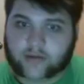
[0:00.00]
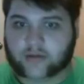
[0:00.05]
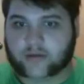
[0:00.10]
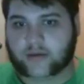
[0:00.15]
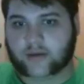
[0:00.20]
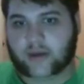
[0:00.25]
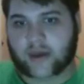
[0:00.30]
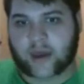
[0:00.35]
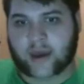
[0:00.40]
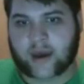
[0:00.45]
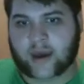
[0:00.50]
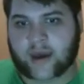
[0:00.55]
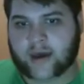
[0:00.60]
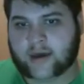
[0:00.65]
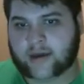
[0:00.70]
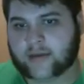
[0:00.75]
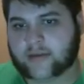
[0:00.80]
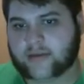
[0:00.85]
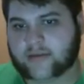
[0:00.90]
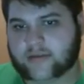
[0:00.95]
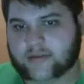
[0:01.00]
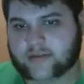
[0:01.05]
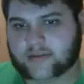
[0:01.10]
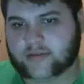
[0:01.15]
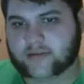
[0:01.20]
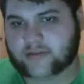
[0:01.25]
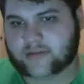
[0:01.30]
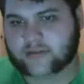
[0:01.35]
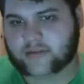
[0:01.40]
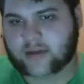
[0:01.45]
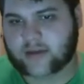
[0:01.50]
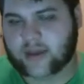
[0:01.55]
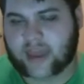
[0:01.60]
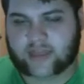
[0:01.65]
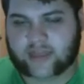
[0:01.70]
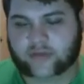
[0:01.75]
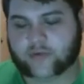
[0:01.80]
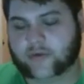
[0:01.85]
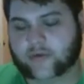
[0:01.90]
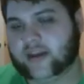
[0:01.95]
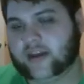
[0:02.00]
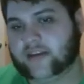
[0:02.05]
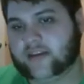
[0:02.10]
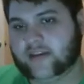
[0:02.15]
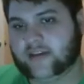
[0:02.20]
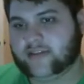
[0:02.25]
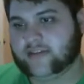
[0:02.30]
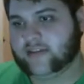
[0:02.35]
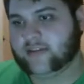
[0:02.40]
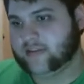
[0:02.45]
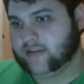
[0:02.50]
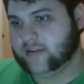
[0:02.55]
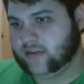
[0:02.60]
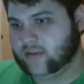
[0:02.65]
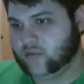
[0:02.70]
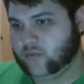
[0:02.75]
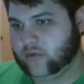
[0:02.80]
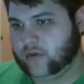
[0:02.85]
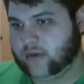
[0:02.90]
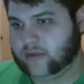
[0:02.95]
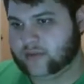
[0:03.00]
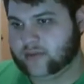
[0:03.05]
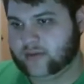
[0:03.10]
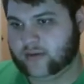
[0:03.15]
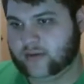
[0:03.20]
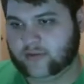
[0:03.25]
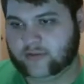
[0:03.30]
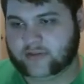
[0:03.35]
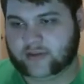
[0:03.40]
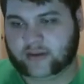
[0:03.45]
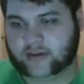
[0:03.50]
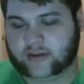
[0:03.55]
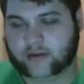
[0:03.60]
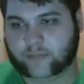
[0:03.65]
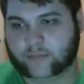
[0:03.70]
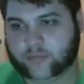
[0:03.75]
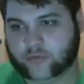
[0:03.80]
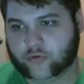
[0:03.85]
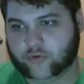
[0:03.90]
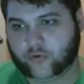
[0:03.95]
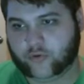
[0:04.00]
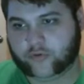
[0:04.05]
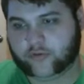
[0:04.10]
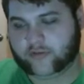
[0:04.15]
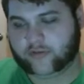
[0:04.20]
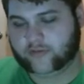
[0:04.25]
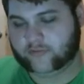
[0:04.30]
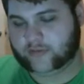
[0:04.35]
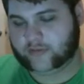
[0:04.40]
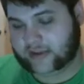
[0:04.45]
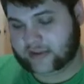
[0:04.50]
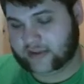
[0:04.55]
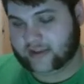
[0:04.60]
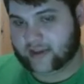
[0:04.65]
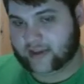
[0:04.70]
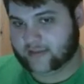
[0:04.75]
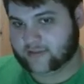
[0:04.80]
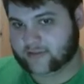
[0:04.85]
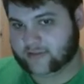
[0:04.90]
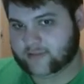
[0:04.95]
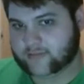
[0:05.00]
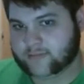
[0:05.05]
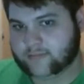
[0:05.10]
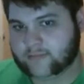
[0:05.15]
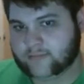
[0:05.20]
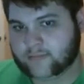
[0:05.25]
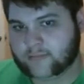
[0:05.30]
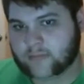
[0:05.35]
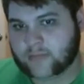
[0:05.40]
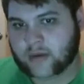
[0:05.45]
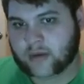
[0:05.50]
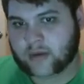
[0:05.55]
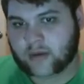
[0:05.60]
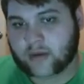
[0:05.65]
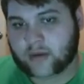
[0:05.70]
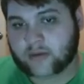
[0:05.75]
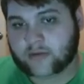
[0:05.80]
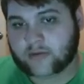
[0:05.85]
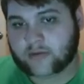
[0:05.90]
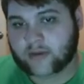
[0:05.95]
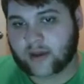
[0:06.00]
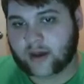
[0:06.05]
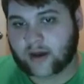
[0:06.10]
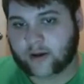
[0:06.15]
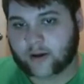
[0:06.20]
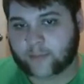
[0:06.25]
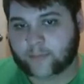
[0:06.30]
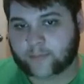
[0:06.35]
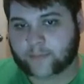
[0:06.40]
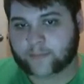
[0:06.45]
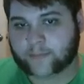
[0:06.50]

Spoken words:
And the way it does this is with using pools of d10s. So